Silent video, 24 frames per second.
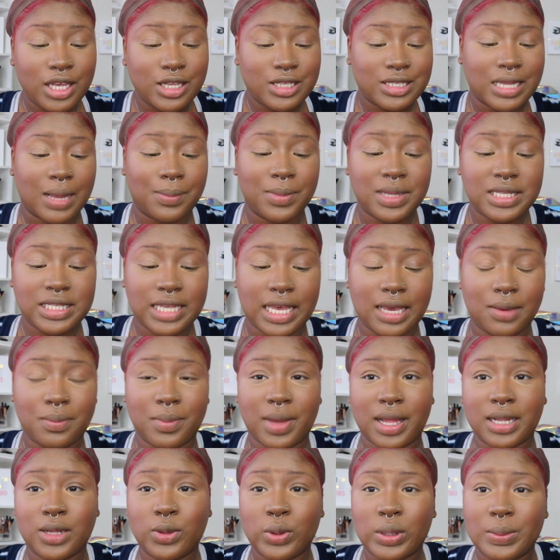So I'm gonna take
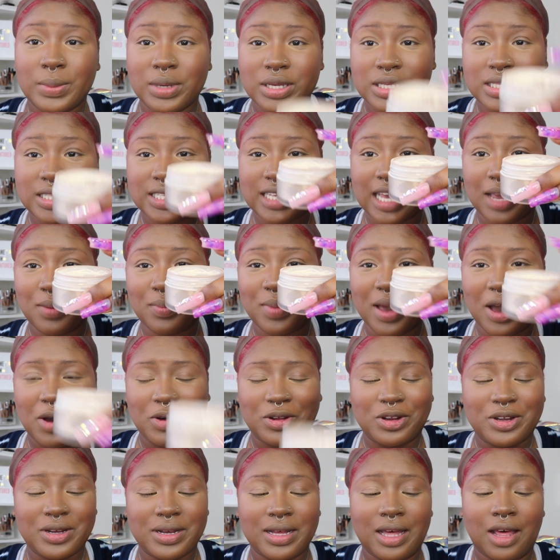my Laura Mercier
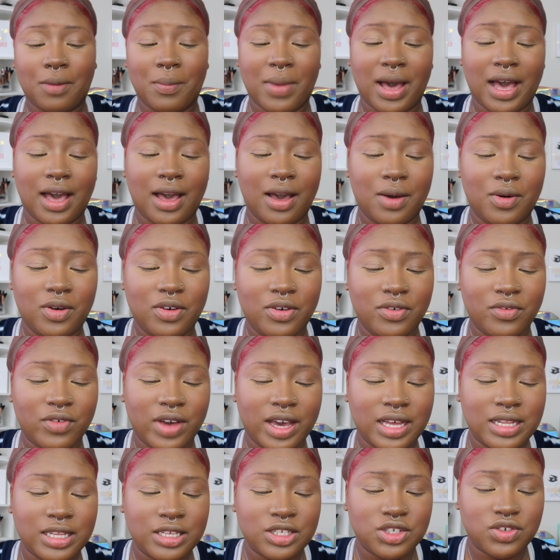powder, my
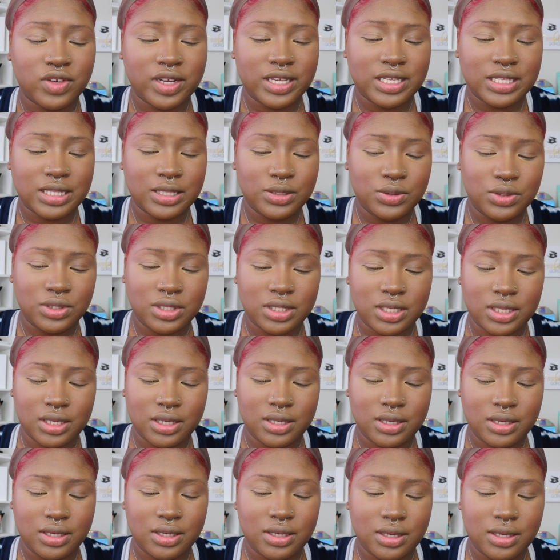regular translucent.